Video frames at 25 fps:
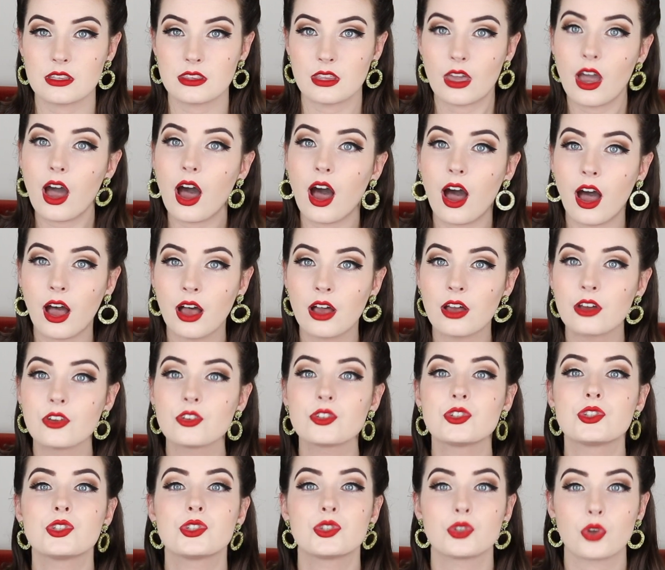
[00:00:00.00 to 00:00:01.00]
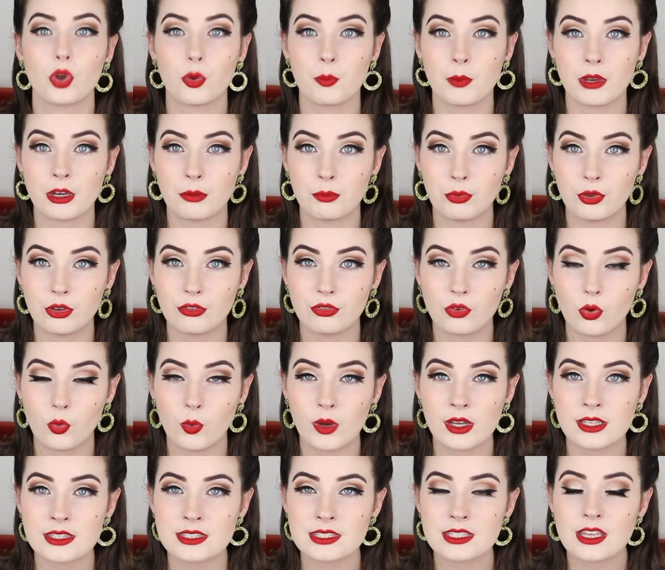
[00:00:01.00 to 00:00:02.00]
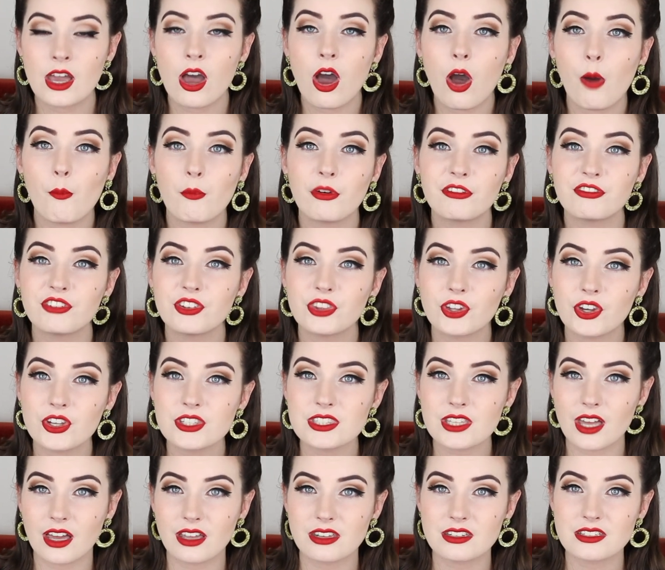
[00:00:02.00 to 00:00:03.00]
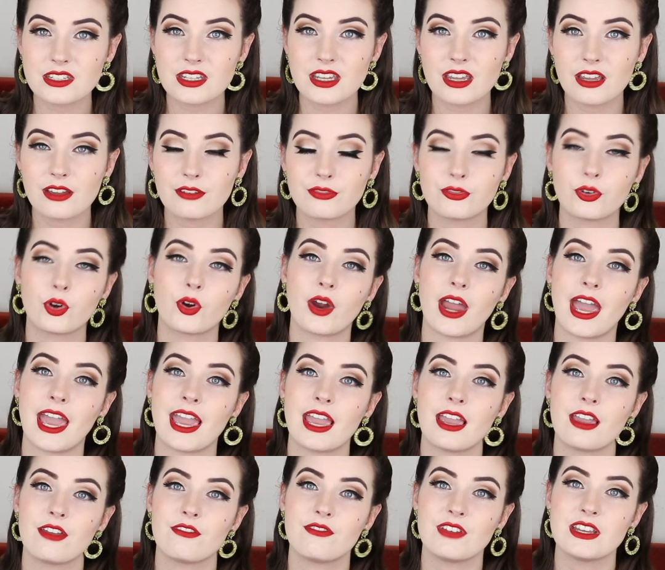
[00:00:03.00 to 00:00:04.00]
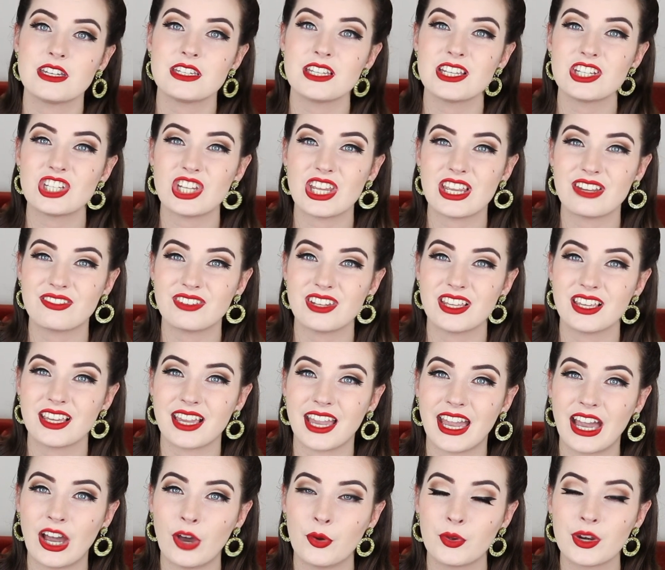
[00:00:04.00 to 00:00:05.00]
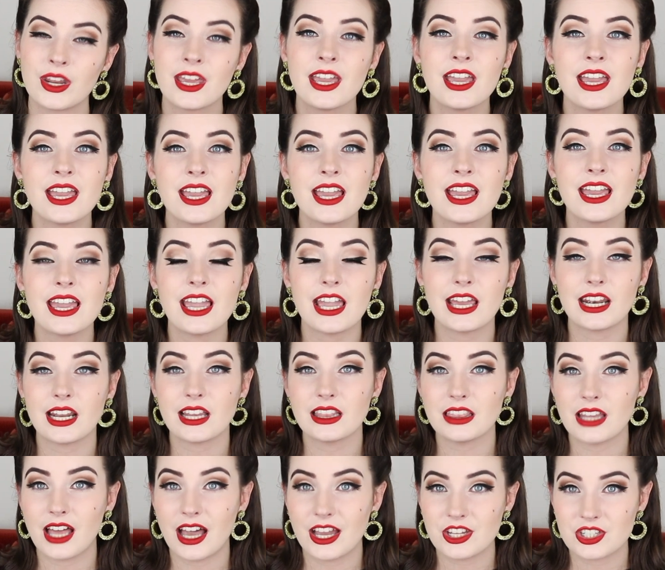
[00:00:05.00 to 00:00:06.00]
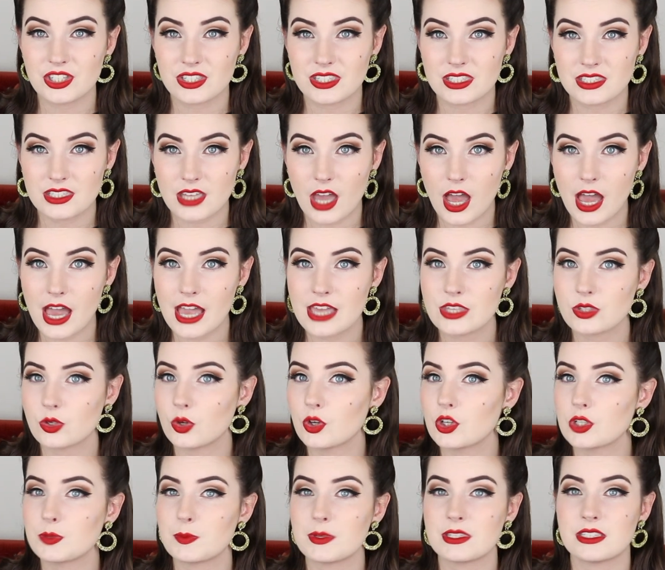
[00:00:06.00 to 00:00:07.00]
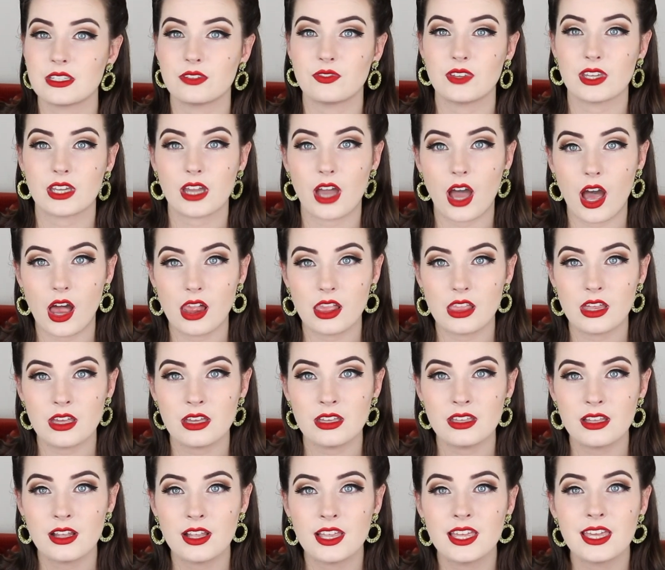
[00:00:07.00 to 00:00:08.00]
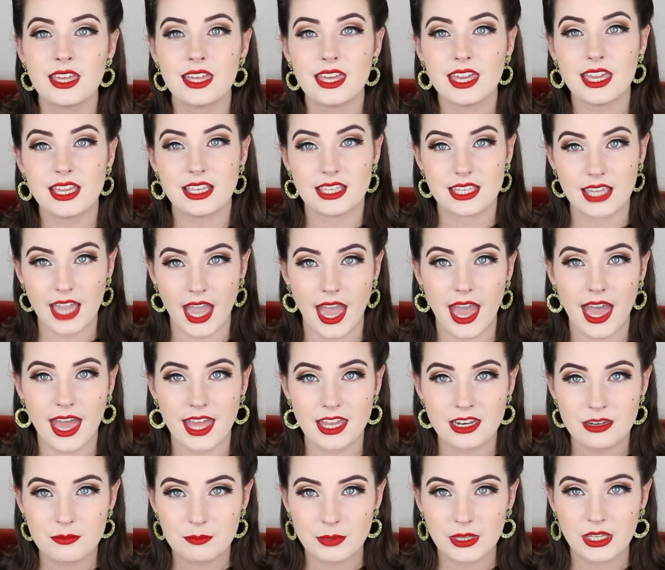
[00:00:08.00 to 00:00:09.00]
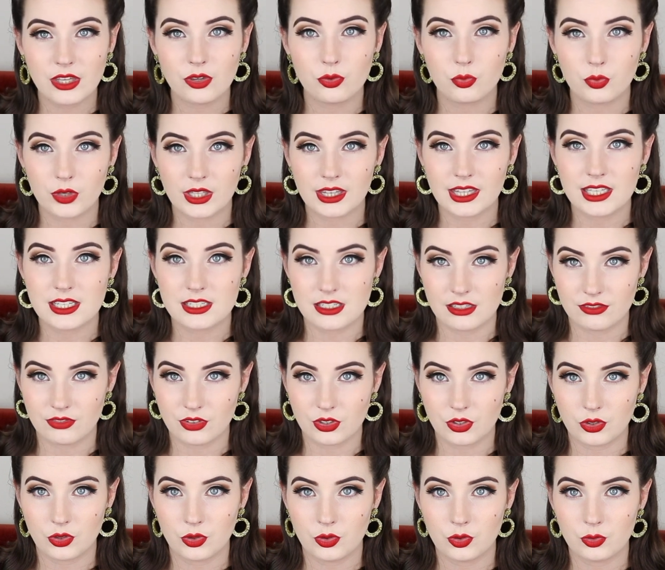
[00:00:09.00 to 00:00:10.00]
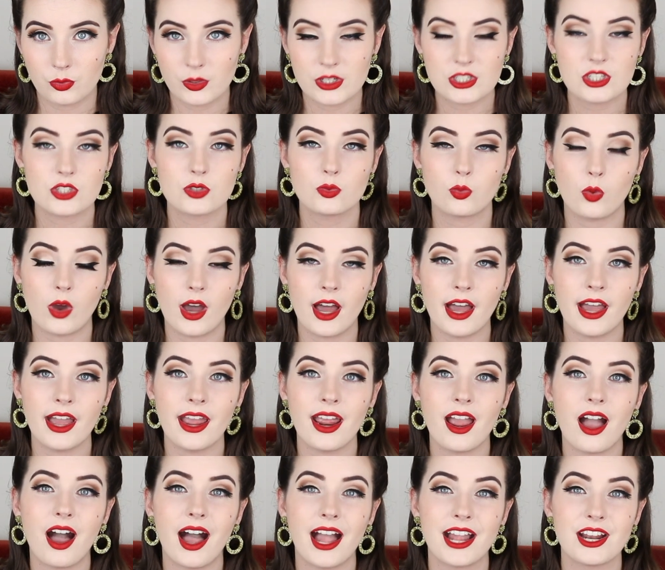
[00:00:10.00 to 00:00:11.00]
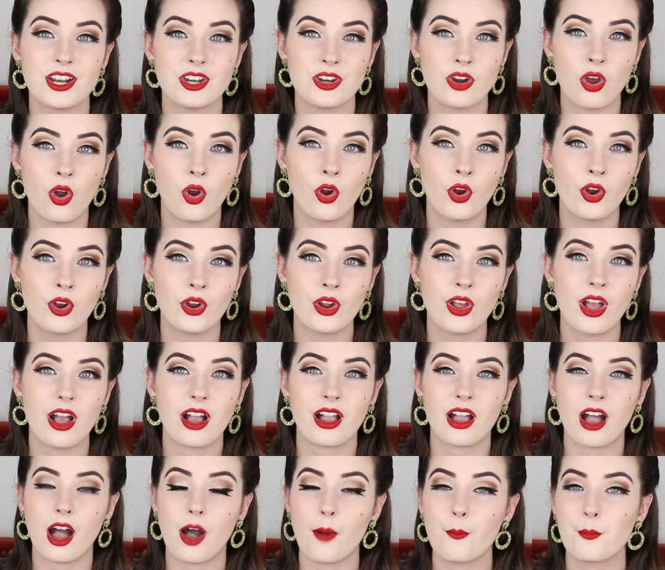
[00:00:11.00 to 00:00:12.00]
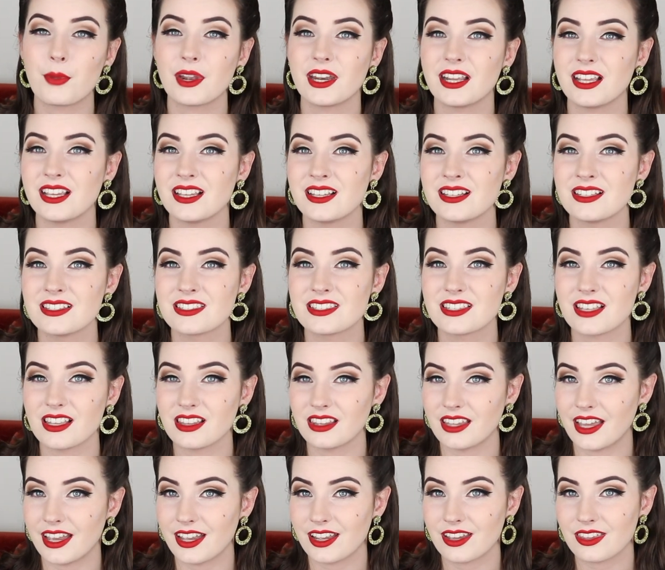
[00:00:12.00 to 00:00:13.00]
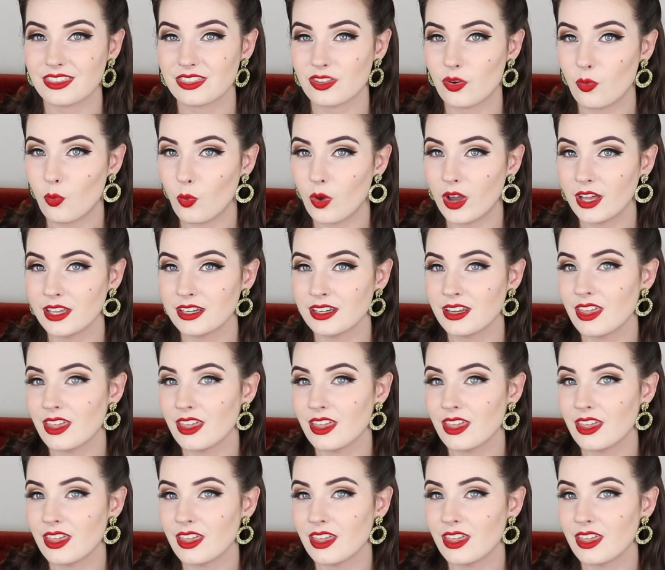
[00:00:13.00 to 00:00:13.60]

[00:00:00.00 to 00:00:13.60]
there are so many beautiful ones, but for those hunting for a vintage evening gown in a larger size or a specific colour, it can be really difficult, which is why I know companies like the one